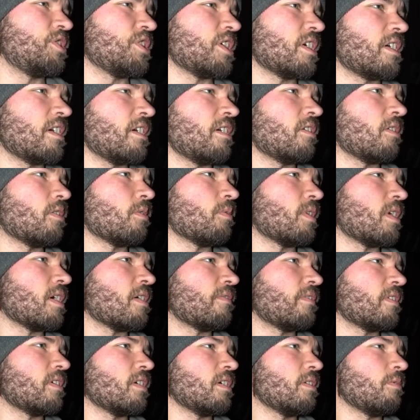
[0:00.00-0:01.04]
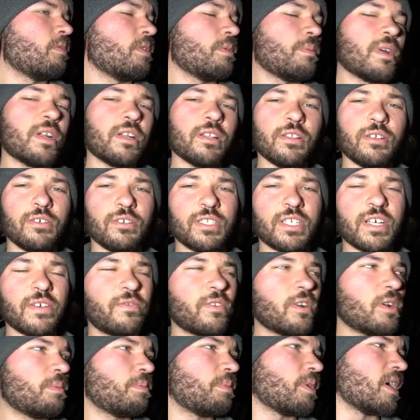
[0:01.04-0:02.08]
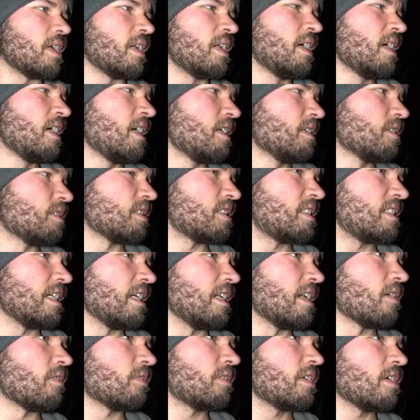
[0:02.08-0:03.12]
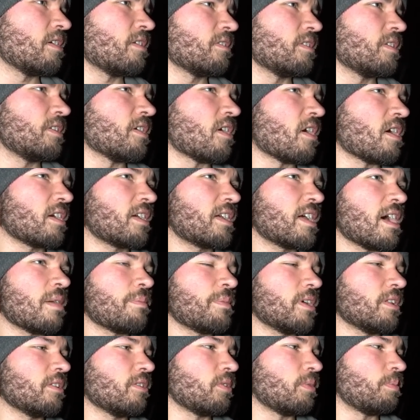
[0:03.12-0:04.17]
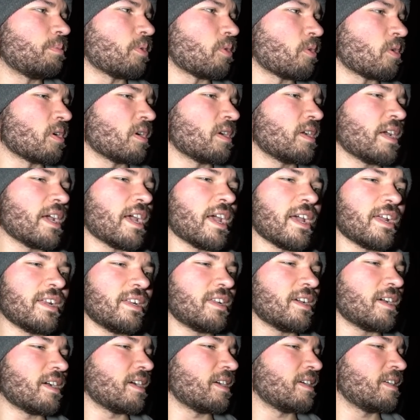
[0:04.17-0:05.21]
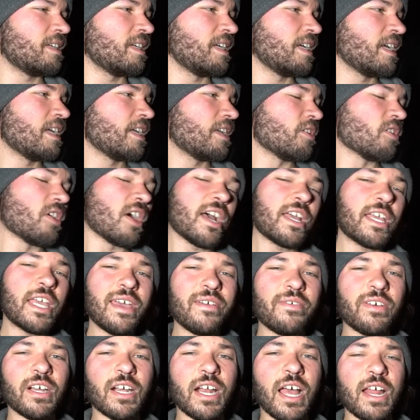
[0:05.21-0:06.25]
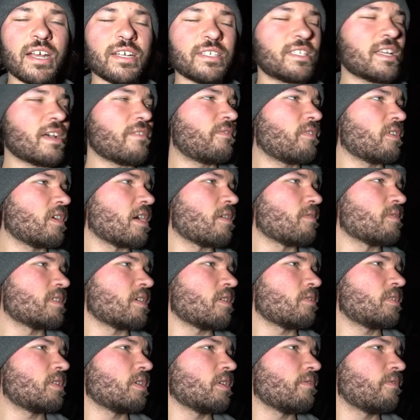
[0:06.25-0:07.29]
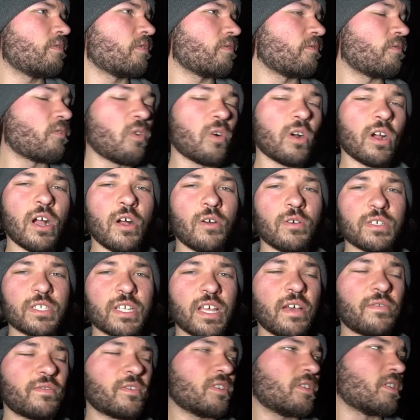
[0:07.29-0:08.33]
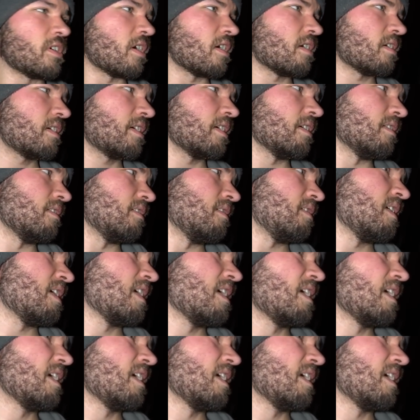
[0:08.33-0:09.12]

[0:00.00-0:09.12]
jigging or whatever, it would have been a little different, but just sitting out there in the dark got me a little bored. And you know, I gave it an honest effort. I was out there for 4 hours after dark and